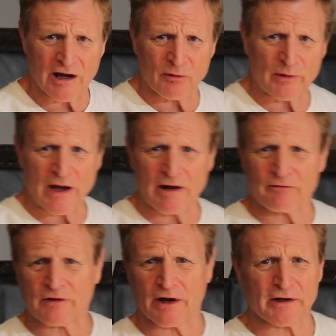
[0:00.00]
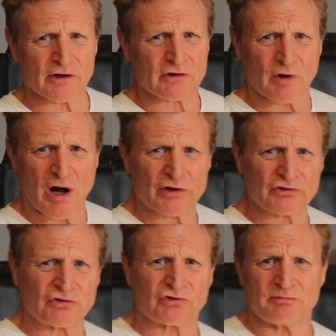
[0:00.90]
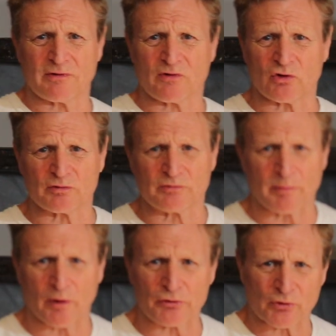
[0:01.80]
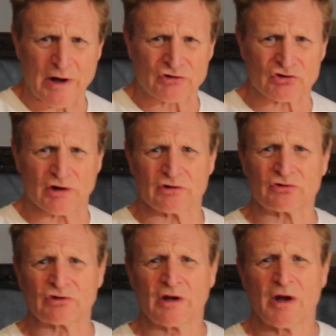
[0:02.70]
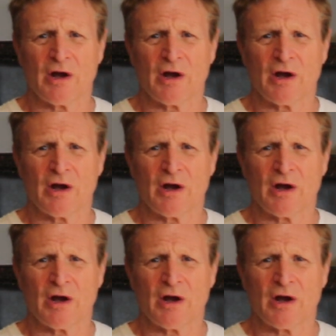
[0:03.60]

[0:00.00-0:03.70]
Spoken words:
We have cutting across, of course, to both directions.